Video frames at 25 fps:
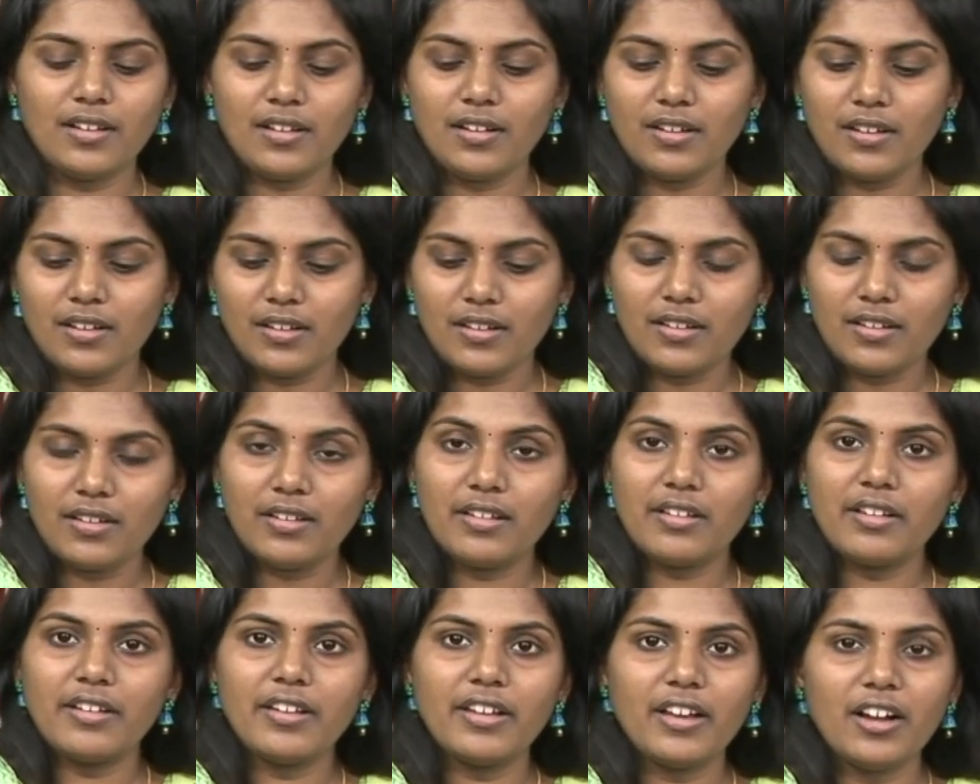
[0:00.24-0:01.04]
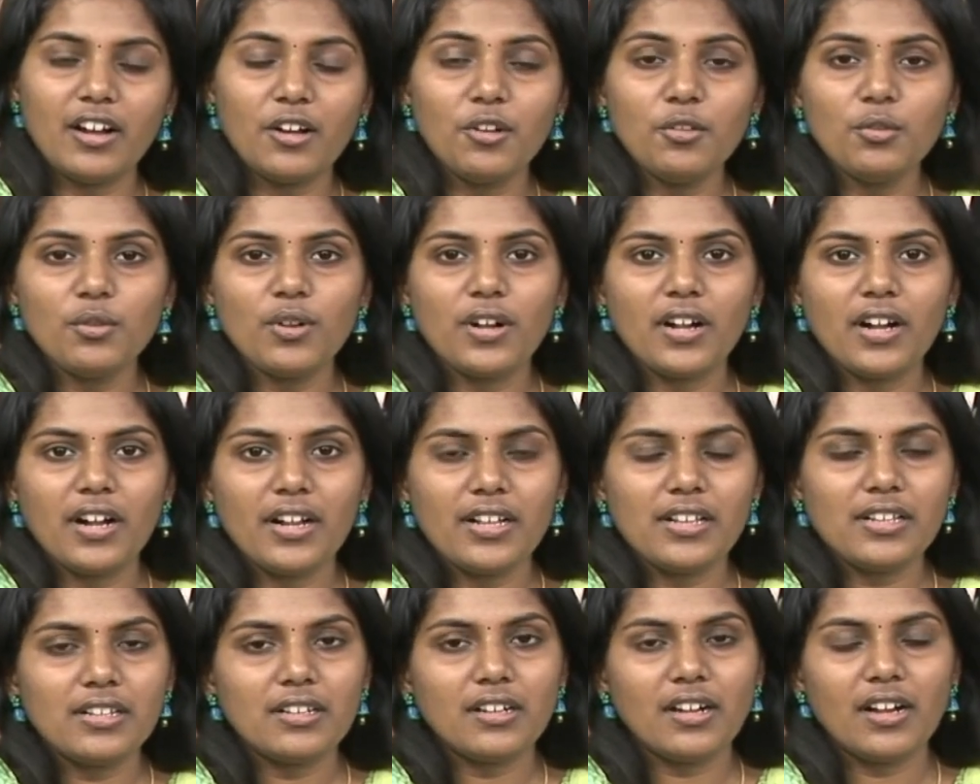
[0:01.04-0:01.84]
Now
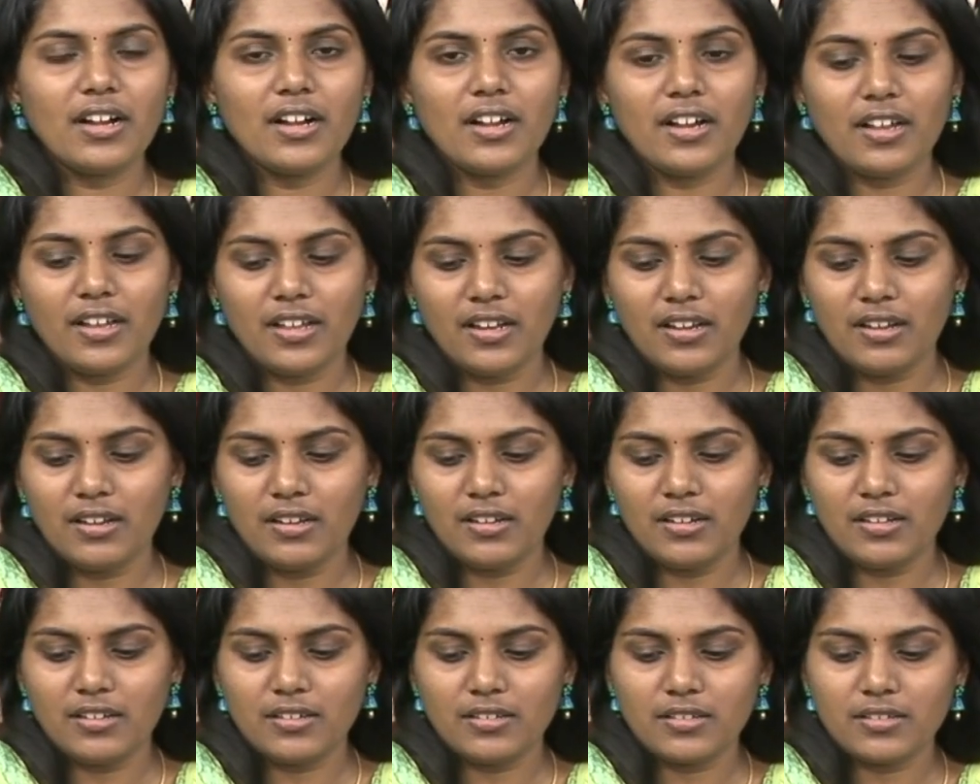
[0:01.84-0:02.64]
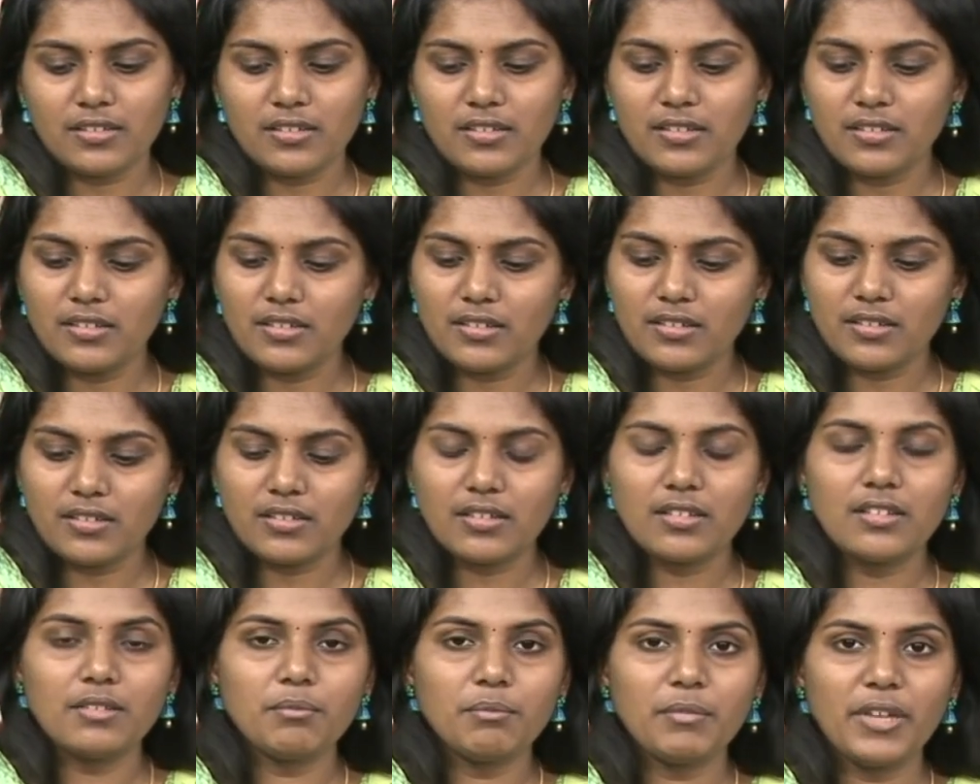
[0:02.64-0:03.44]
I'll
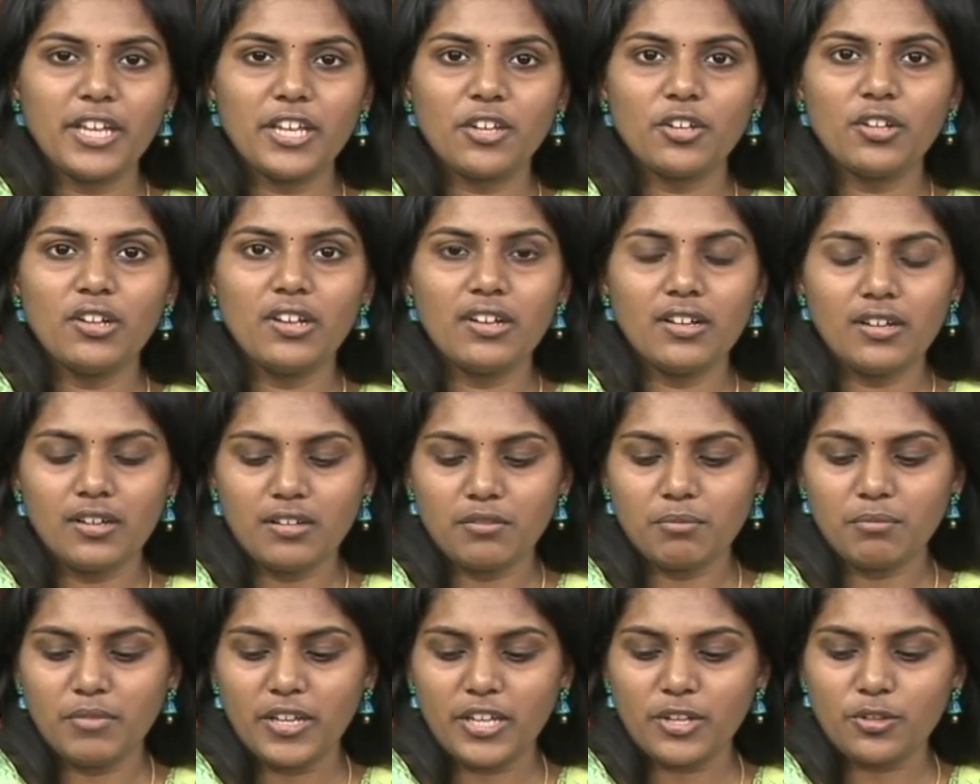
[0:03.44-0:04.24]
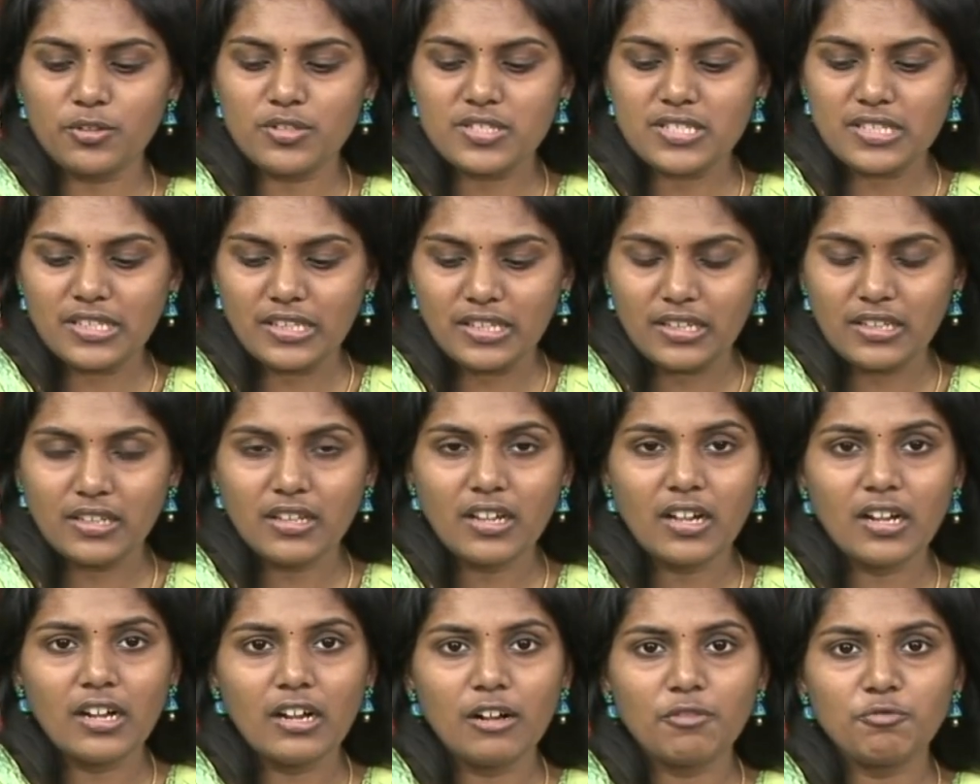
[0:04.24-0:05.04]
make you
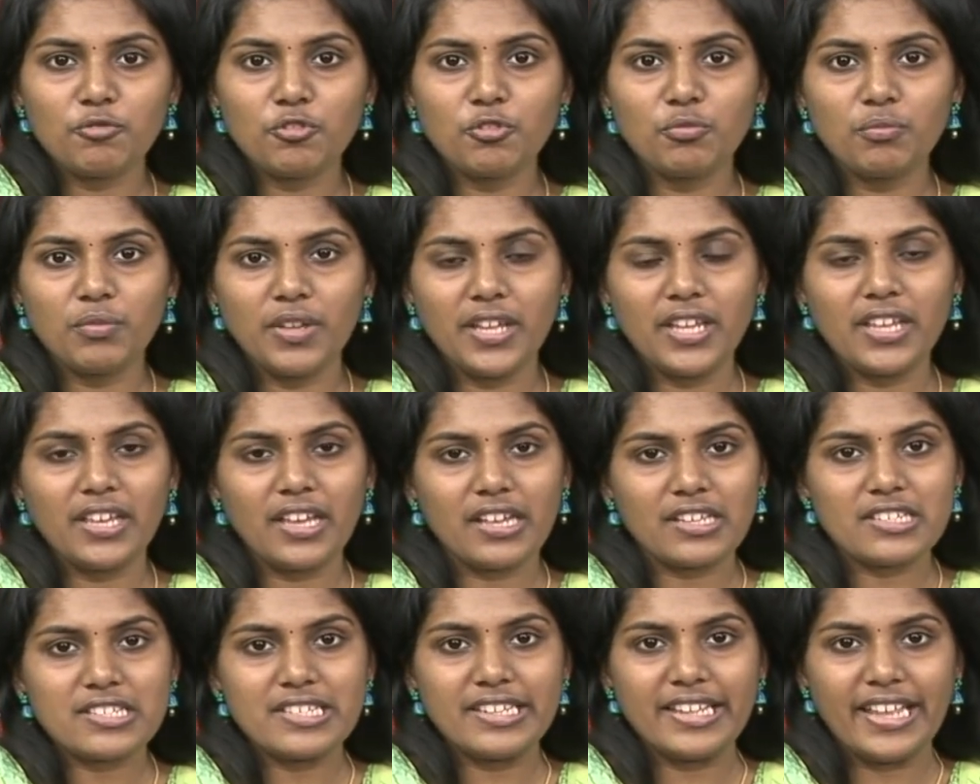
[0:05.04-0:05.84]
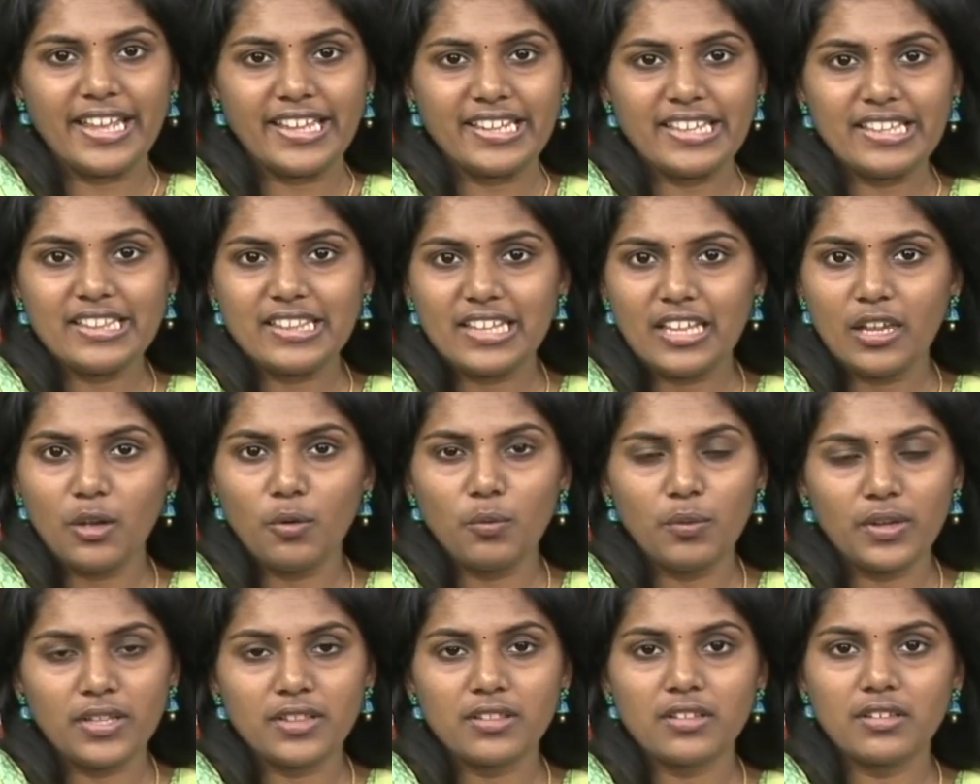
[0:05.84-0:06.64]
see how to make actually anything
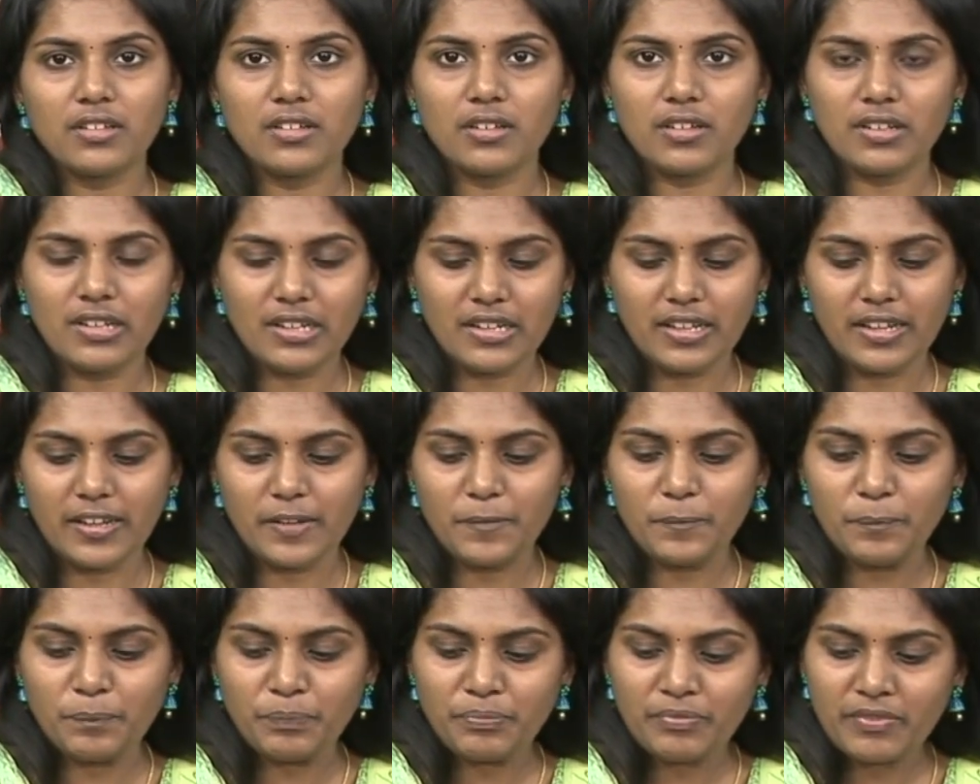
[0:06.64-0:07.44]
with clay.